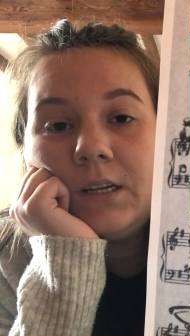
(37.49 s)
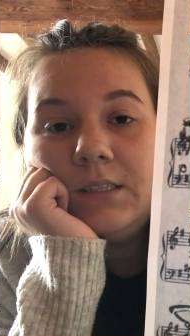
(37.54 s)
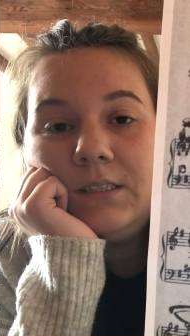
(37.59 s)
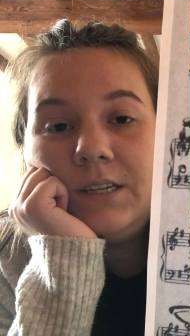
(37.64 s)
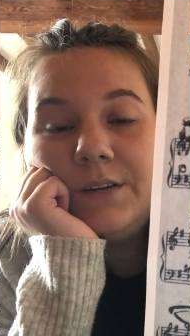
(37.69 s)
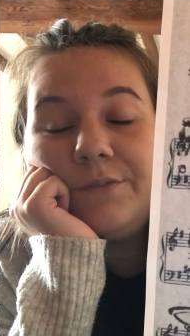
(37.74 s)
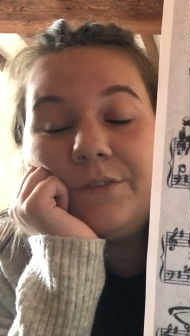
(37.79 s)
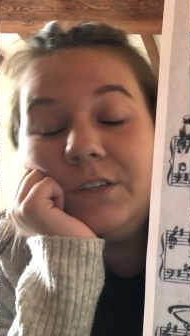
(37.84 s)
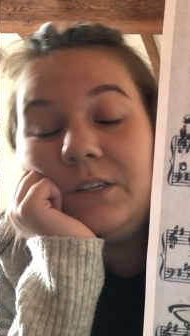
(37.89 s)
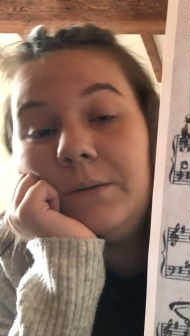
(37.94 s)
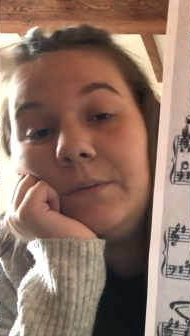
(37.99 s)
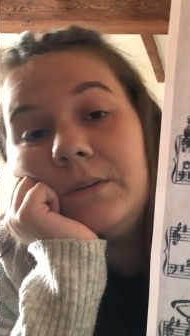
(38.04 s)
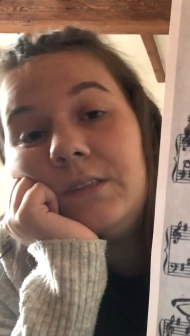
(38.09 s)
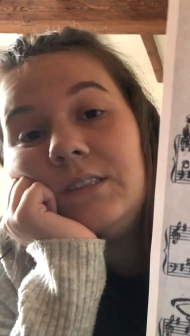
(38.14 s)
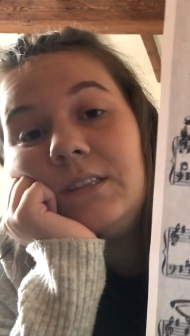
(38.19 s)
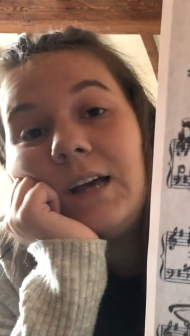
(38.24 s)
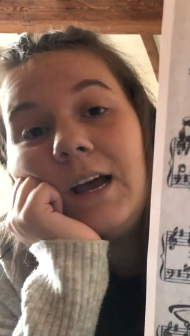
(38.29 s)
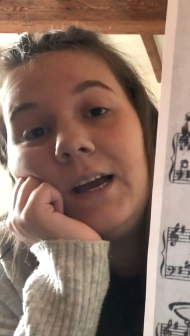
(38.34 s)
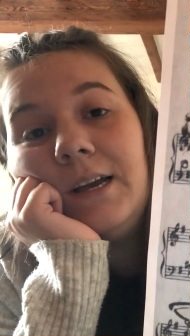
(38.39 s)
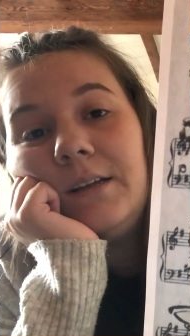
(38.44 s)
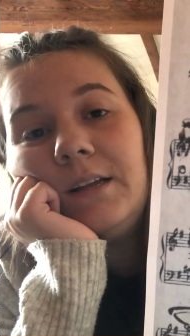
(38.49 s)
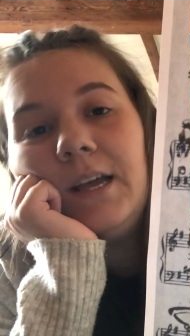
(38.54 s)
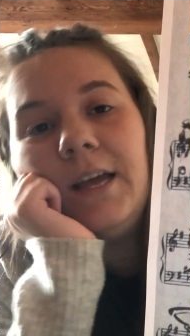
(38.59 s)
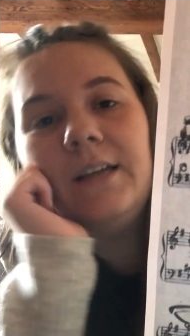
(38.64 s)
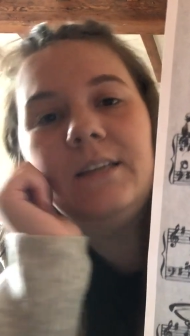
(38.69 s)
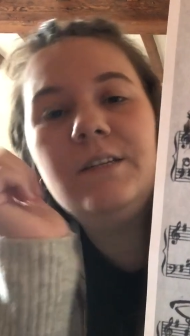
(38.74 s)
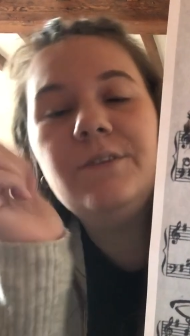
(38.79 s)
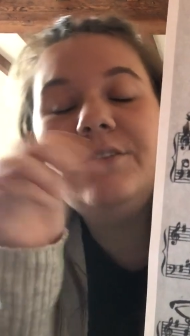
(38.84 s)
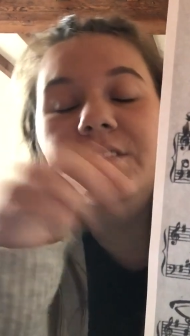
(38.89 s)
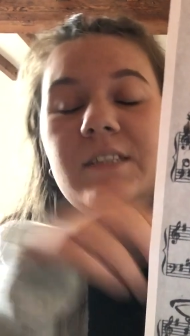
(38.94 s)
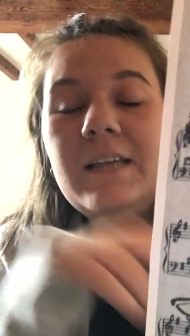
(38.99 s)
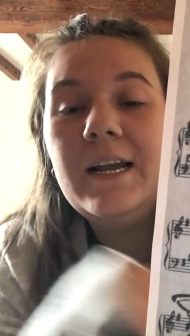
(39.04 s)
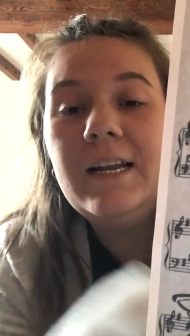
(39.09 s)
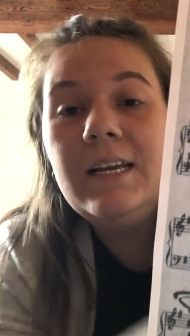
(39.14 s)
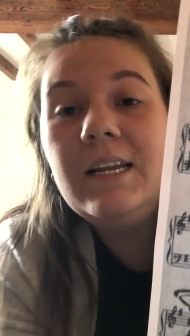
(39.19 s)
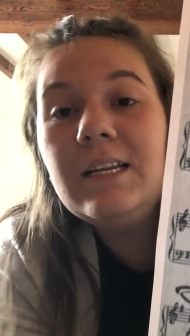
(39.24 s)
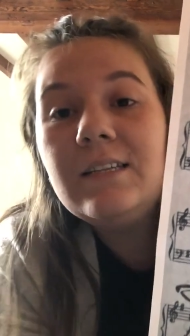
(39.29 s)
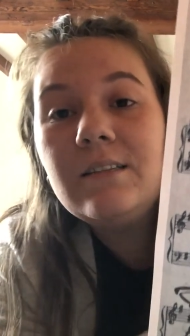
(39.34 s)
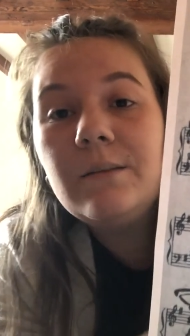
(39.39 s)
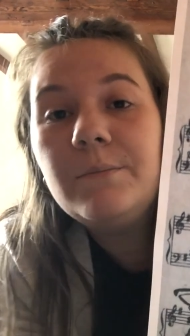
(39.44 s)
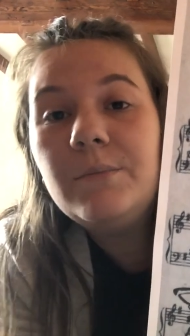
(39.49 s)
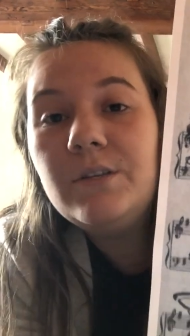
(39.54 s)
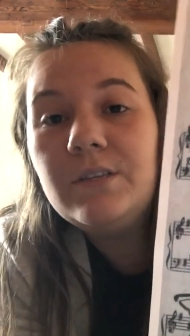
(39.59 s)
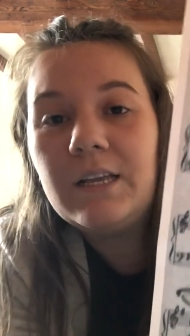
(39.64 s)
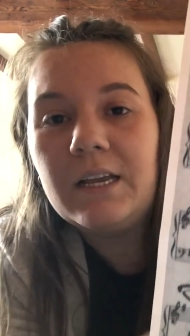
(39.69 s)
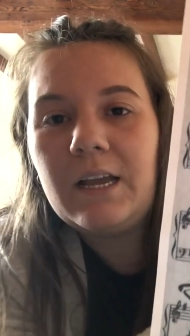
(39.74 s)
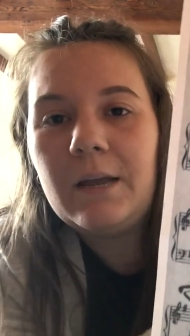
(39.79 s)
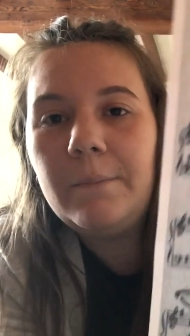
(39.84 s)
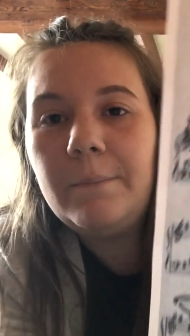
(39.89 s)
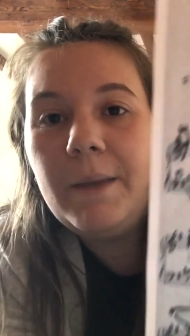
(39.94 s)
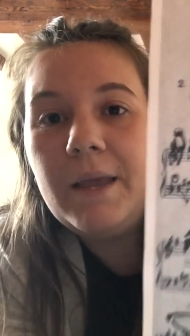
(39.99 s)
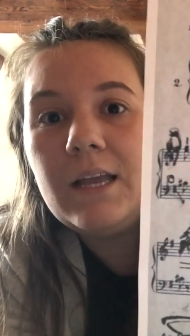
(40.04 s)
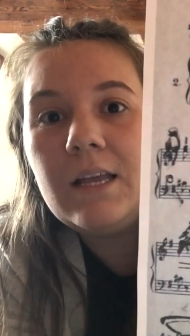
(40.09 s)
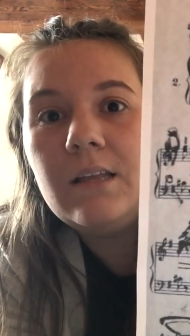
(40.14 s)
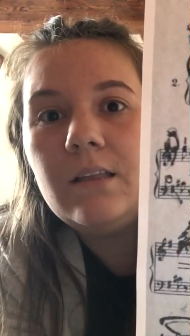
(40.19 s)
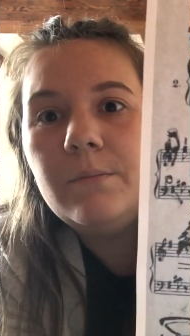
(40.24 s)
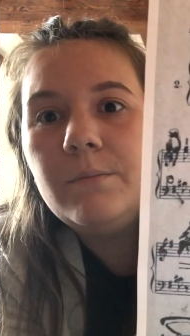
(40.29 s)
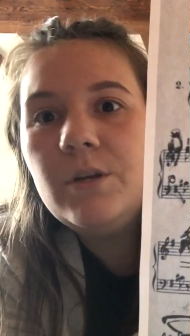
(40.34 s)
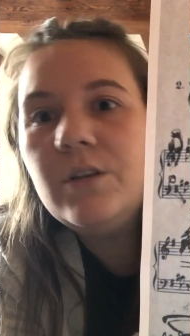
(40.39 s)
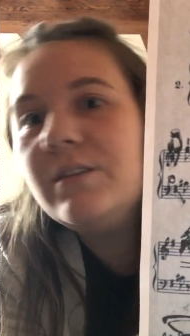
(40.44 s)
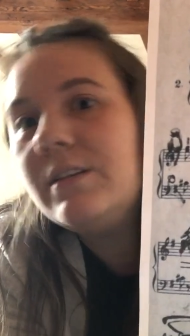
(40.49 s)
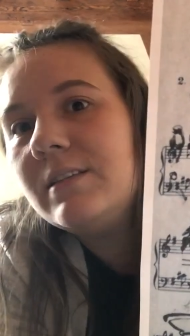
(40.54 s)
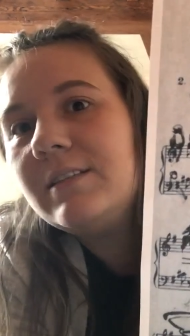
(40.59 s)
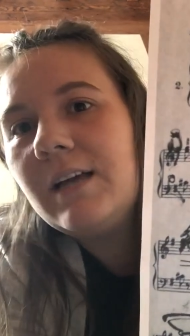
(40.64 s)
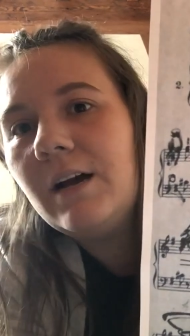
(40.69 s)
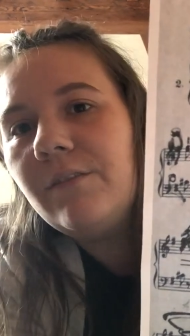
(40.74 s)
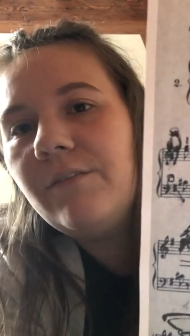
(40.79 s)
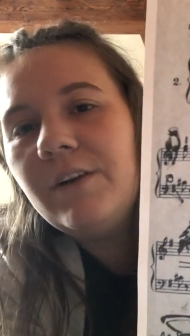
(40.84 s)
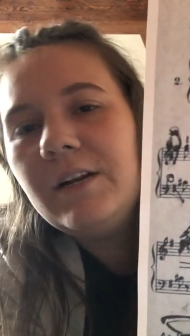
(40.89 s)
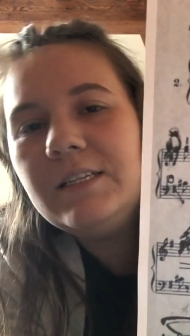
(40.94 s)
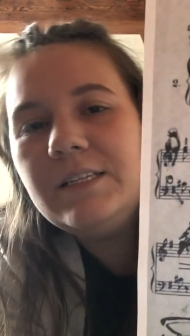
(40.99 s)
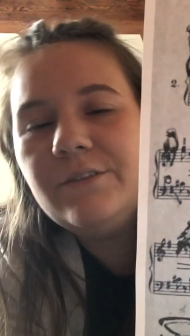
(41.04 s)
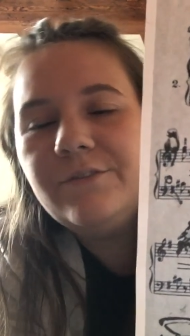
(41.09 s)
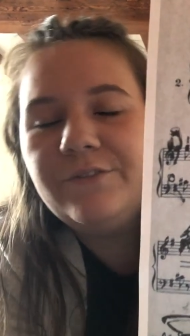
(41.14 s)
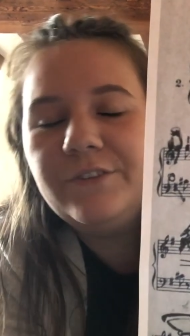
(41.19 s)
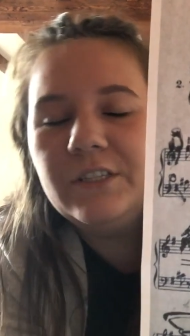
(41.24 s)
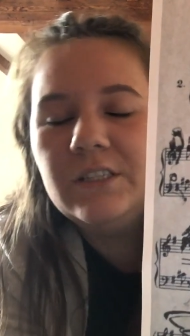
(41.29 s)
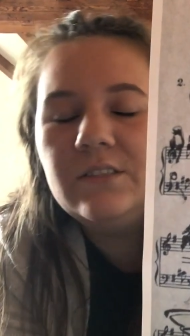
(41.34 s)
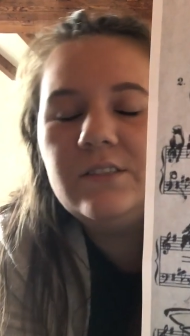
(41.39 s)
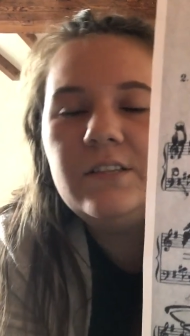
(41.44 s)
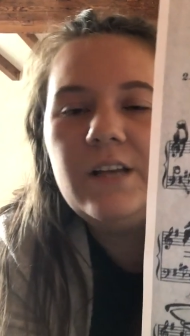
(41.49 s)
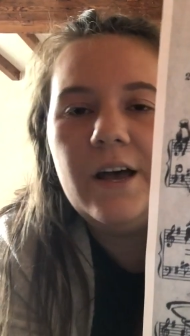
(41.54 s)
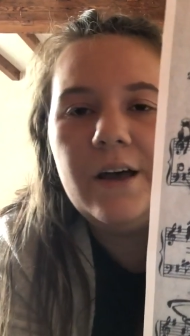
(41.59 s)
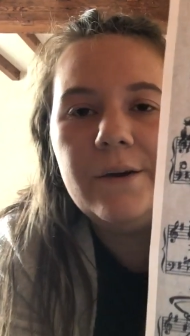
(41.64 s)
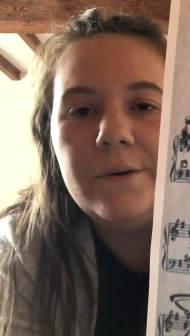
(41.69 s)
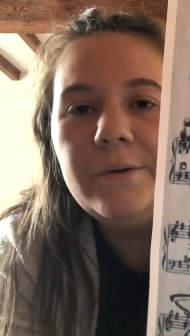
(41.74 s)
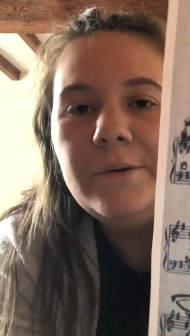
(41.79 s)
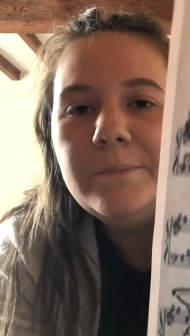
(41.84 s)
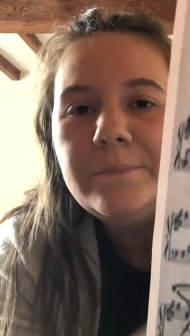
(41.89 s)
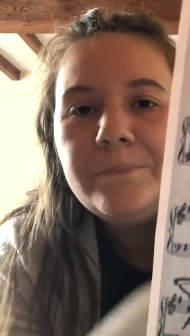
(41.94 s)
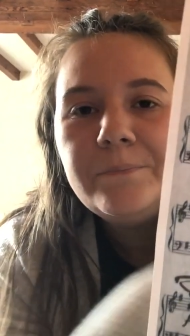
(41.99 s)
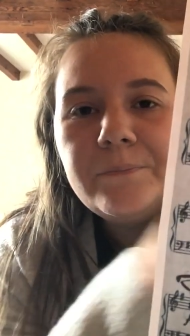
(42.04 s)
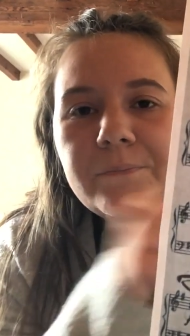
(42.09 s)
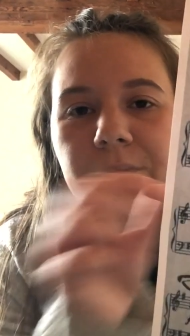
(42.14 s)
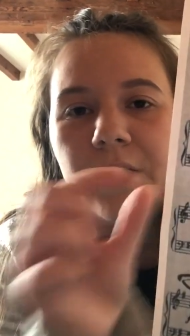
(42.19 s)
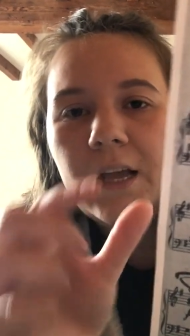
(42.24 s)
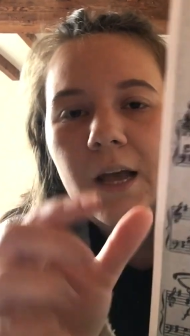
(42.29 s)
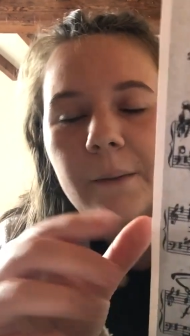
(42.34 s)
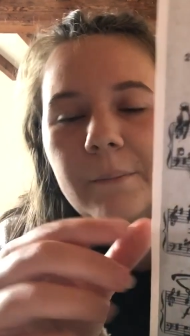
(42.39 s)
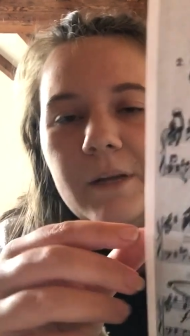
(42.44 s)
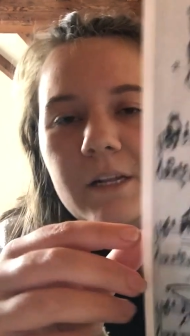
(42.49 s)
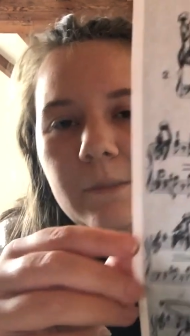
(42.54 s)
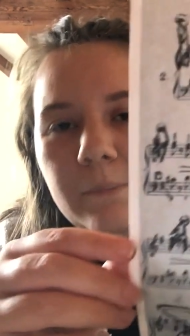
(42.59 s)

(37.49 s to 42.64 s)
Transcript: different techniques in music can make the music sound really different. So I'm going